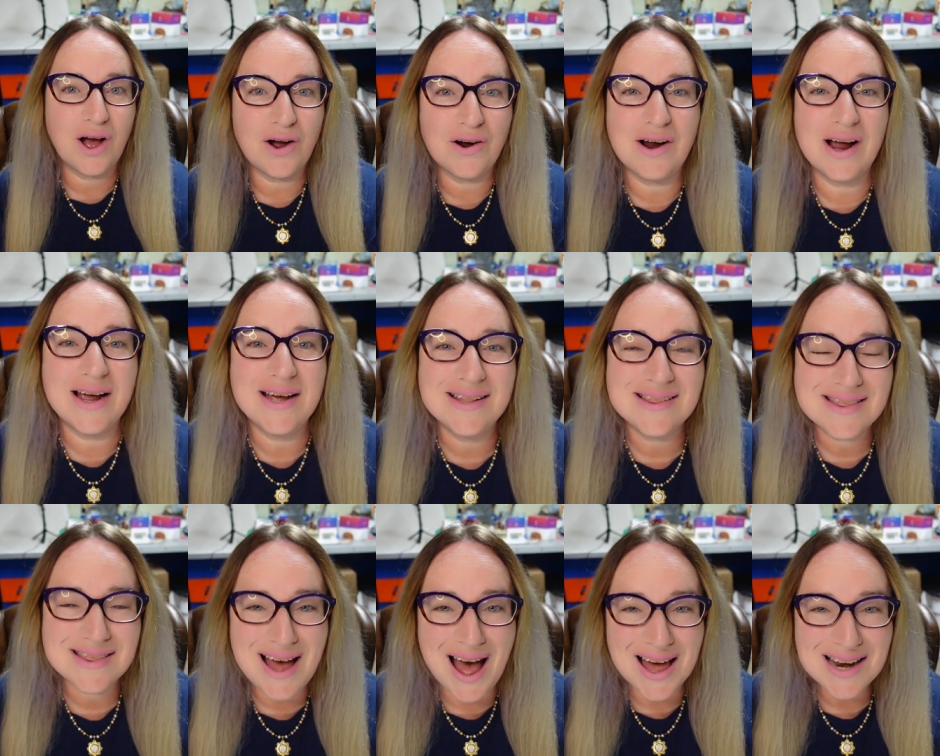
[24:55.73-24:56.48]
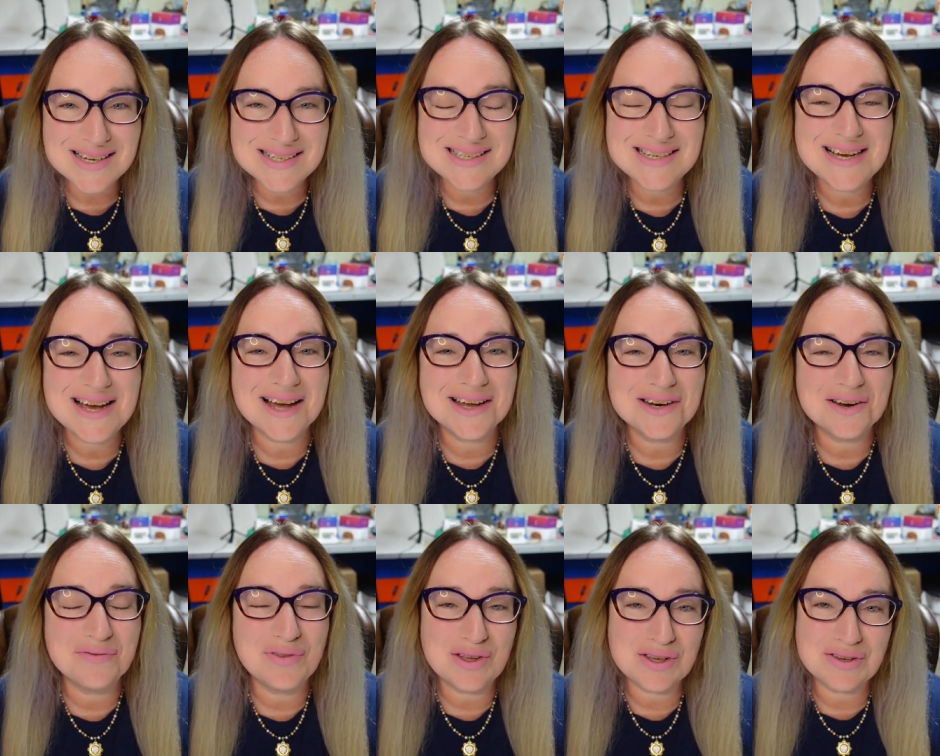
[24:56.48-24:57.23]
All right, that is the
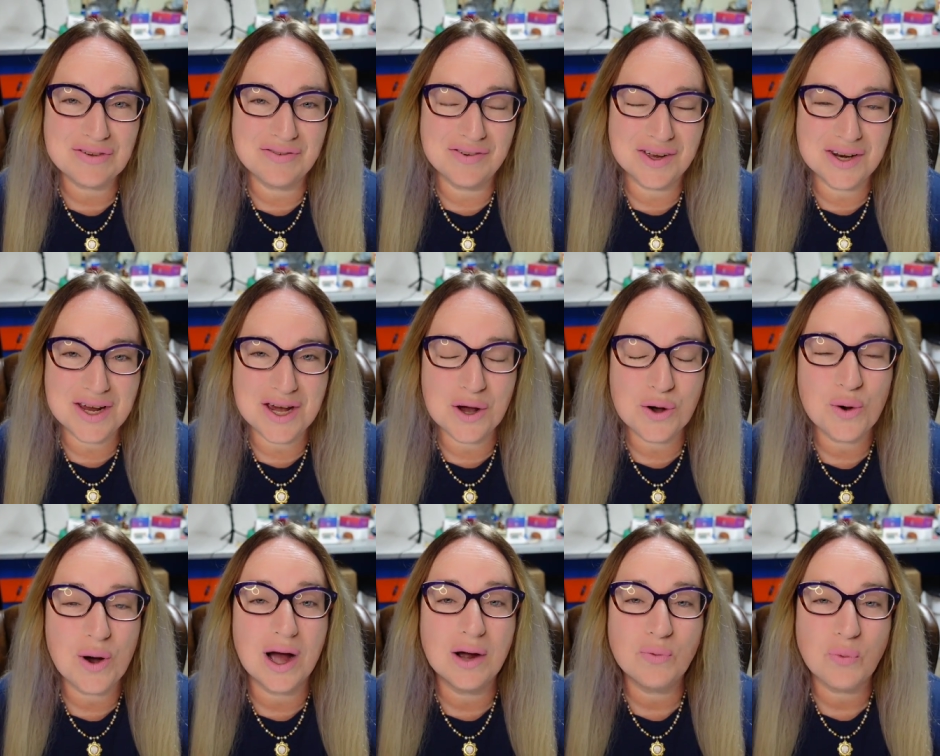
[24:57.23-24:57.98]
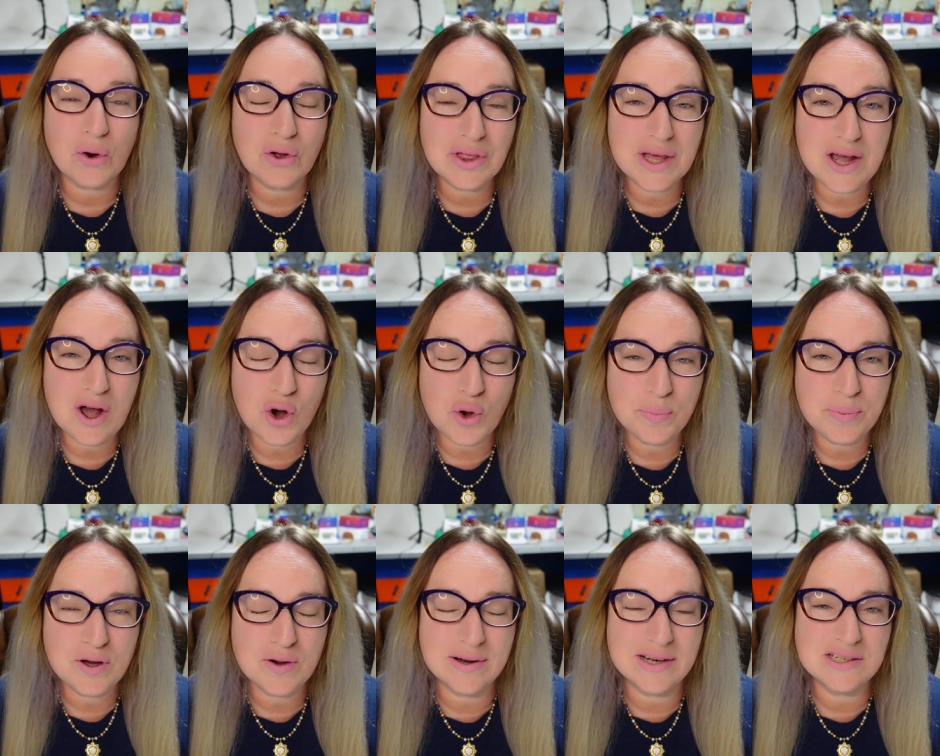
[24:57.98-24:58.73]
end of this video. I really
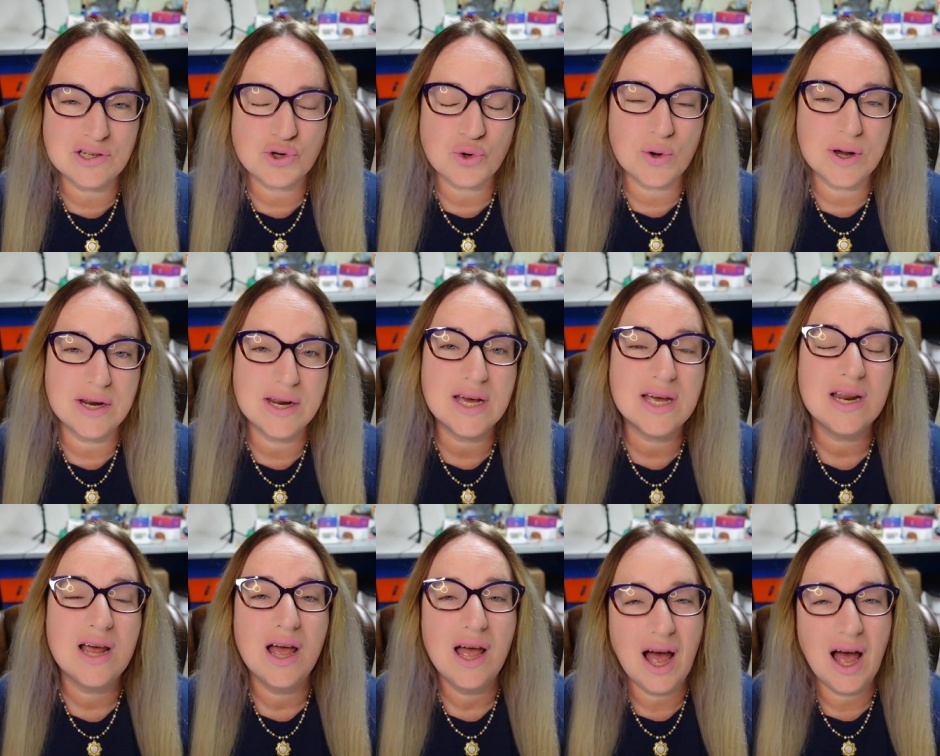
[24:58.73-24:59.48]
hope you enjoyed it.